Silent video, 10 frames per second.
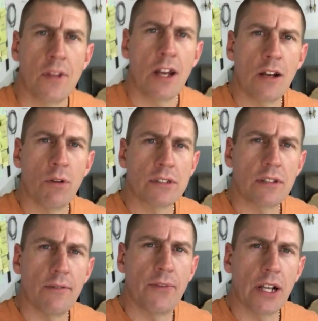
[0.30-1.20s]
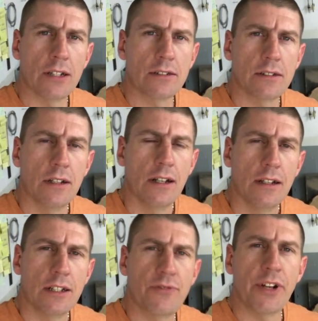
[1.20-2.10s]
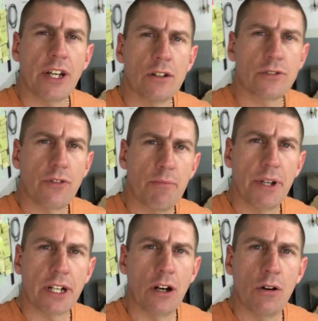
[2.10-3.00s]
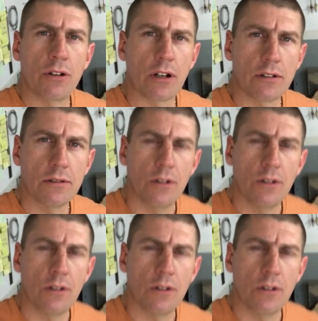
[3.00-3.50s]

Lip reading: Hey, what's up, fellas? This video is for Big Ogre,